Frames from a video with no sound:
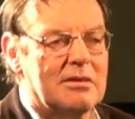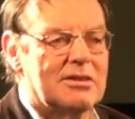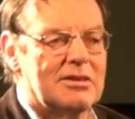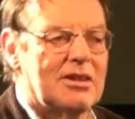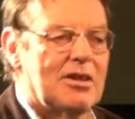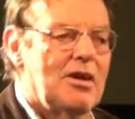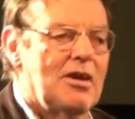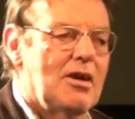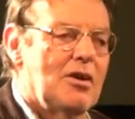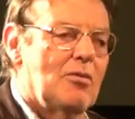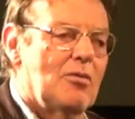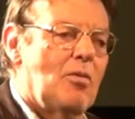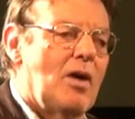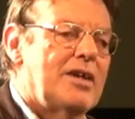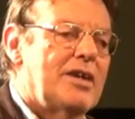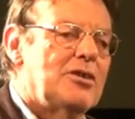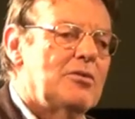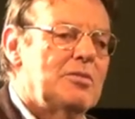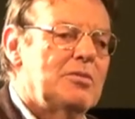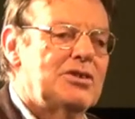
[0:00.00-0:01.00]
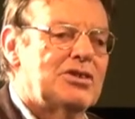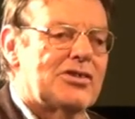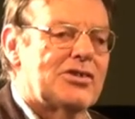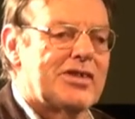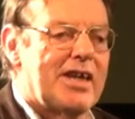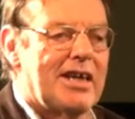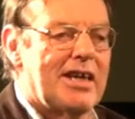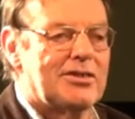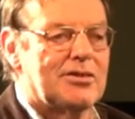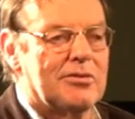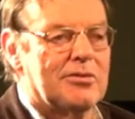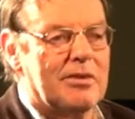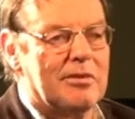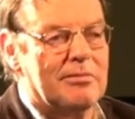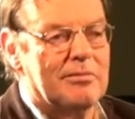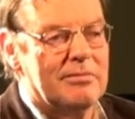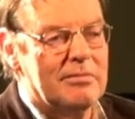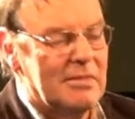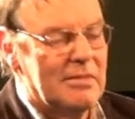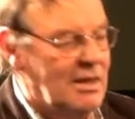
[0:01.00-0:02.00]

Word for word: So why don't we just cancel them?